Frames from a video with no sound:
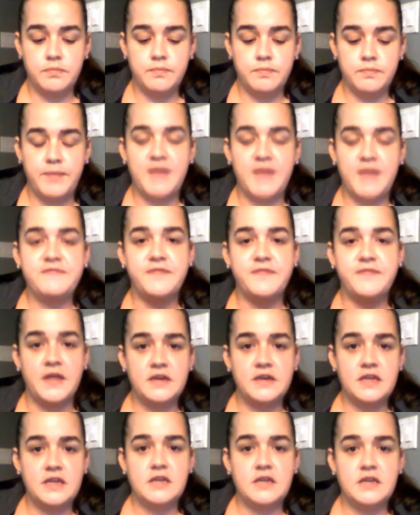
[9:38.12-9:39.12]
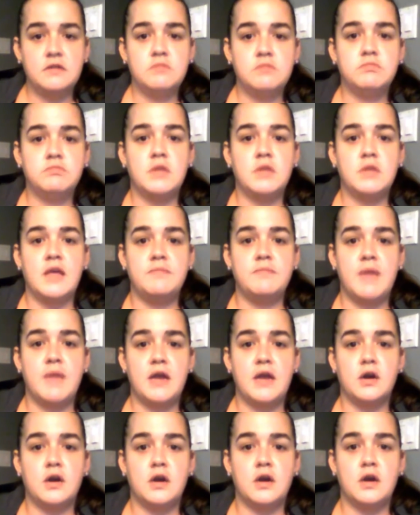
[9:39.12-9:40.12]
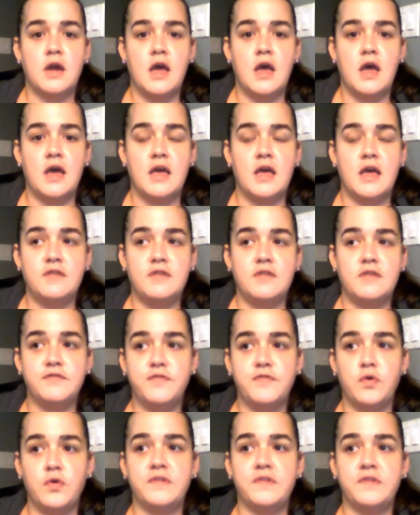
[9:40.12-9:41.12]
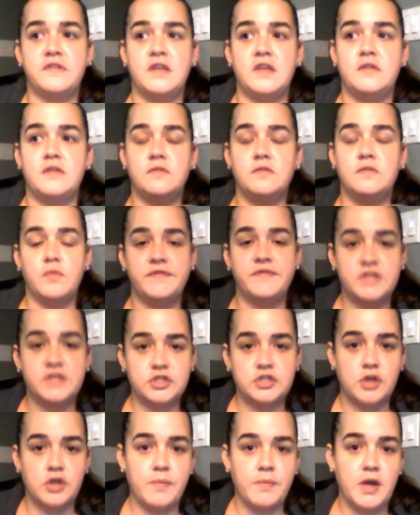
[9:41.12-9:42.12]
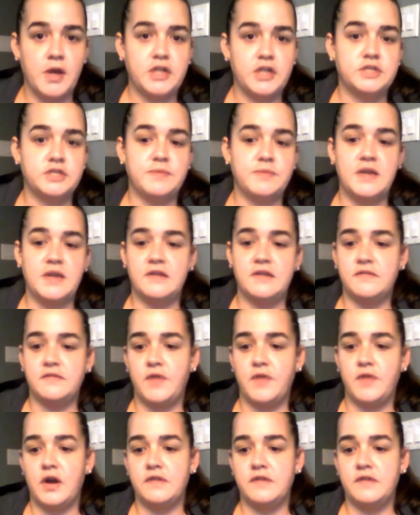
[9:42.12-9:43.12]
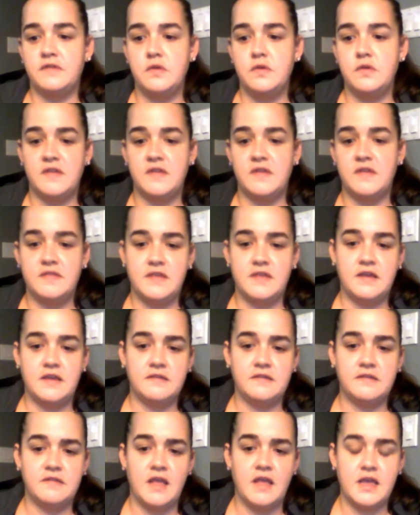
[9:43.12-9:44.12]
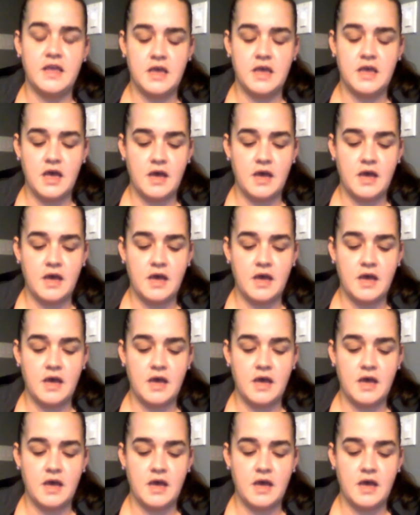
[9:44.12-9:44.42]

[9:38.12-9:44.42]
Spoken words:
By funding and better enforcing swift and sure punishment, as far as using things like